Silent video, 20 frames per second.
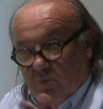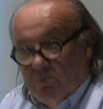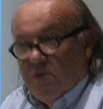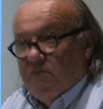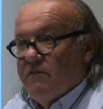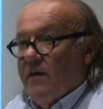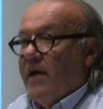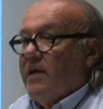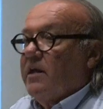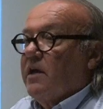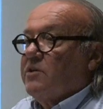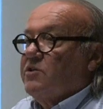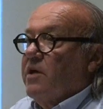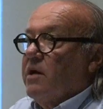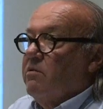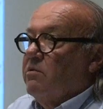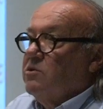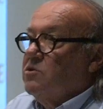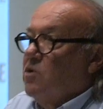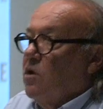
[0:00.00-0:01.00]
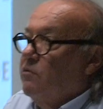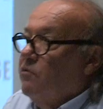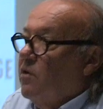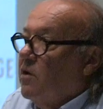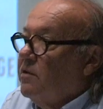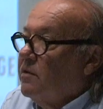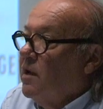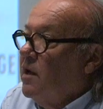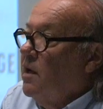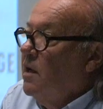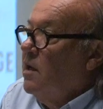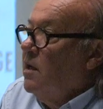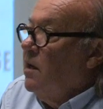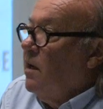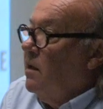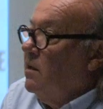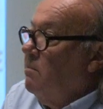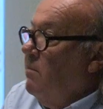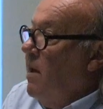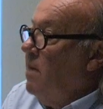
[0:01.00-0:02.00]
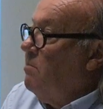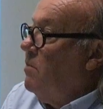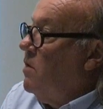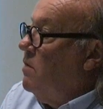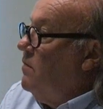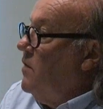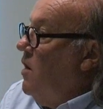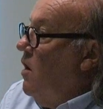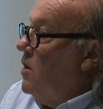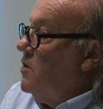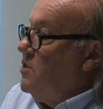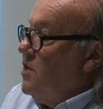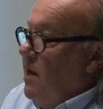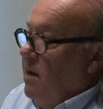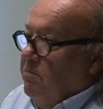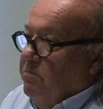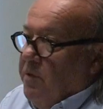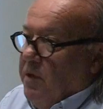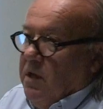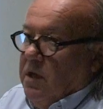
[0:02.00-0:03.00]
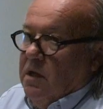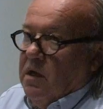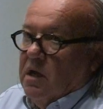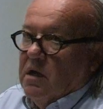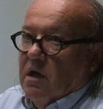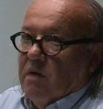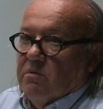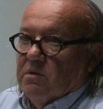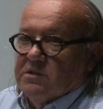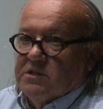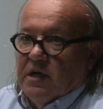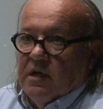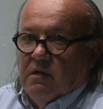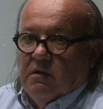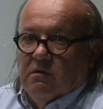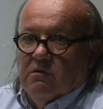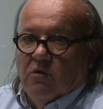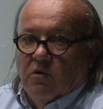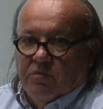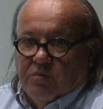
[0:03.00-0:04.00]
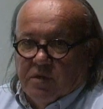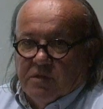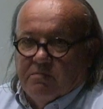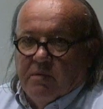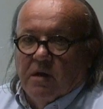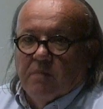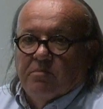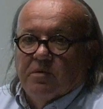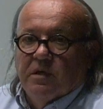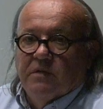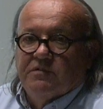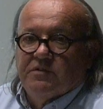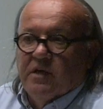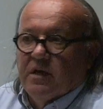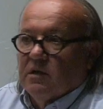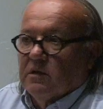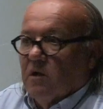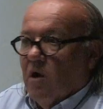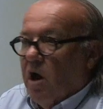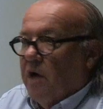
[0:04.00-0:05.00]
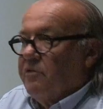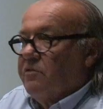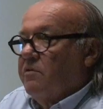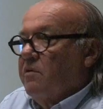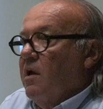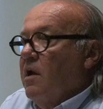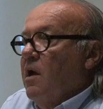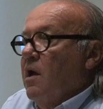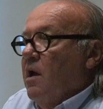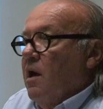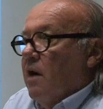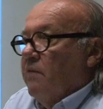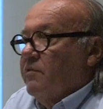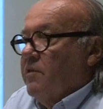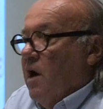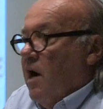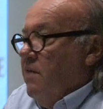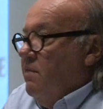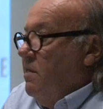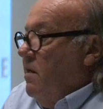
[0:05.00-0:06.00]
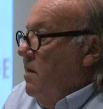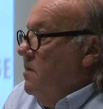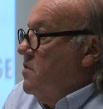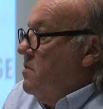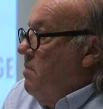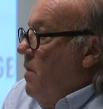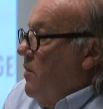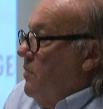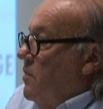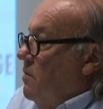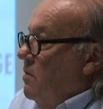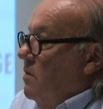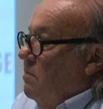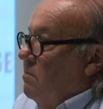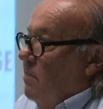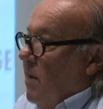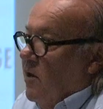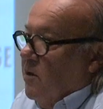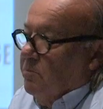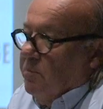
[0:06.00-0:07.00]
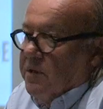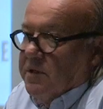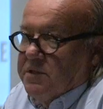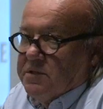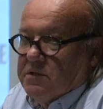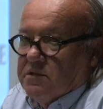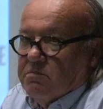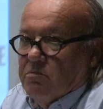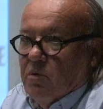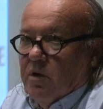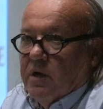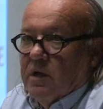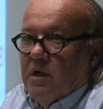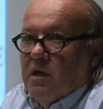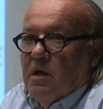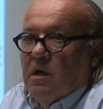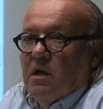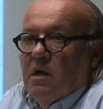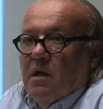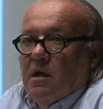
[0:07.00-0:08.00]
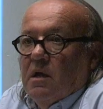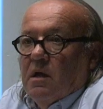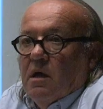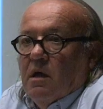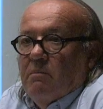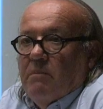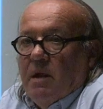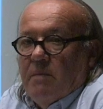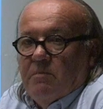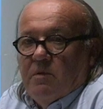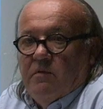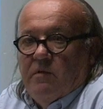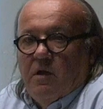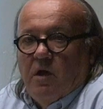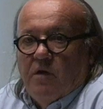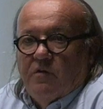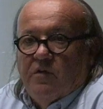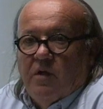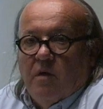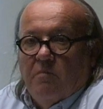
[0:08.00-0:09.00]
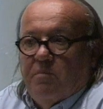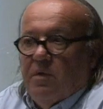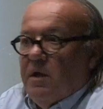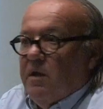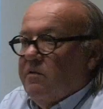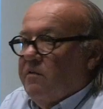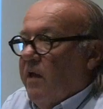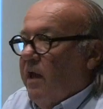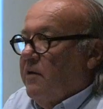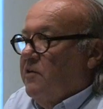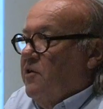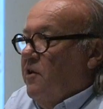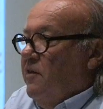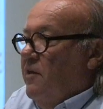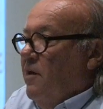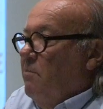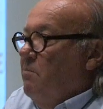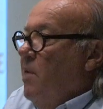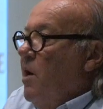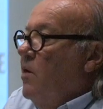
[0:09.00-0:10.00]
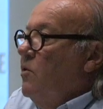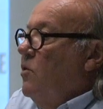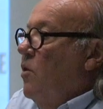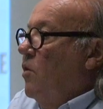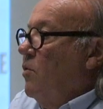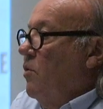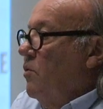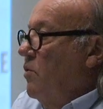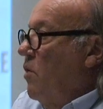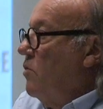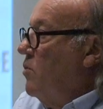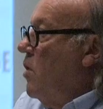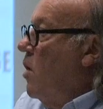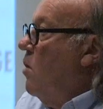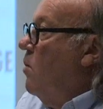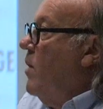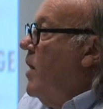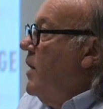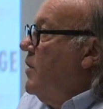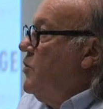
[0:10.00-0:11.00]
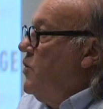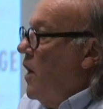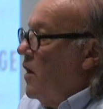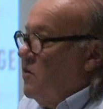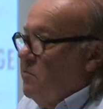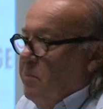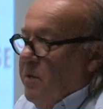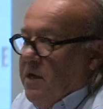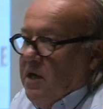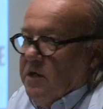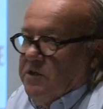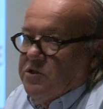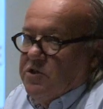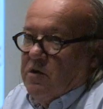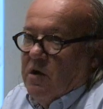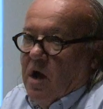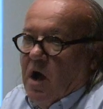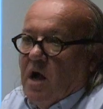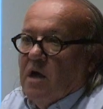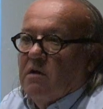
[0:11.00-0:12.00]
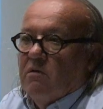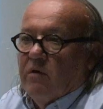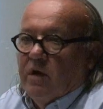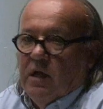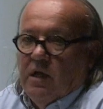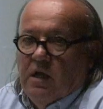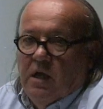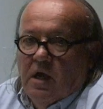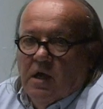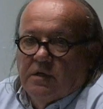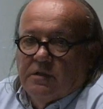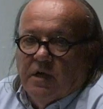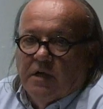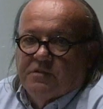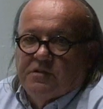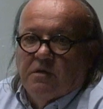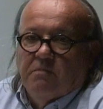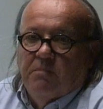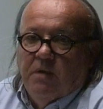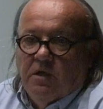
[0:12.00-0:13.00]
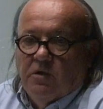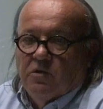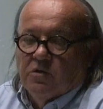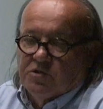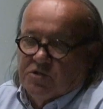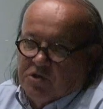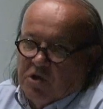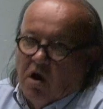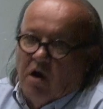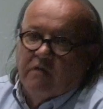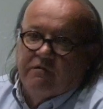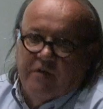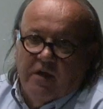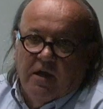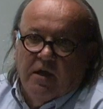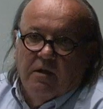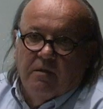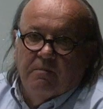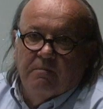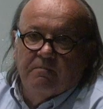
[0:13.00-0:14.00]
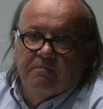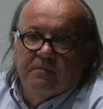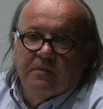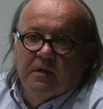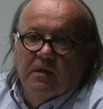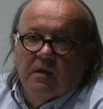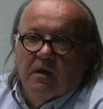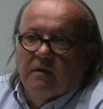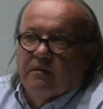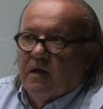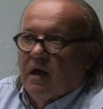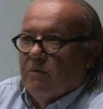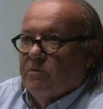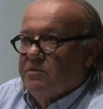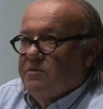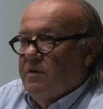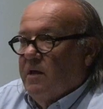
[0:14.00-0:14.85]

be fed, et cetera, and so forth. And the member of the RCMP, and I will say Northwest Mounted Police, say lots of kind things about the Mounted Police this morning. A member of the RCMP said to them, No, no, no, no, just because you're hungry doesn't mean you're starving. And that was the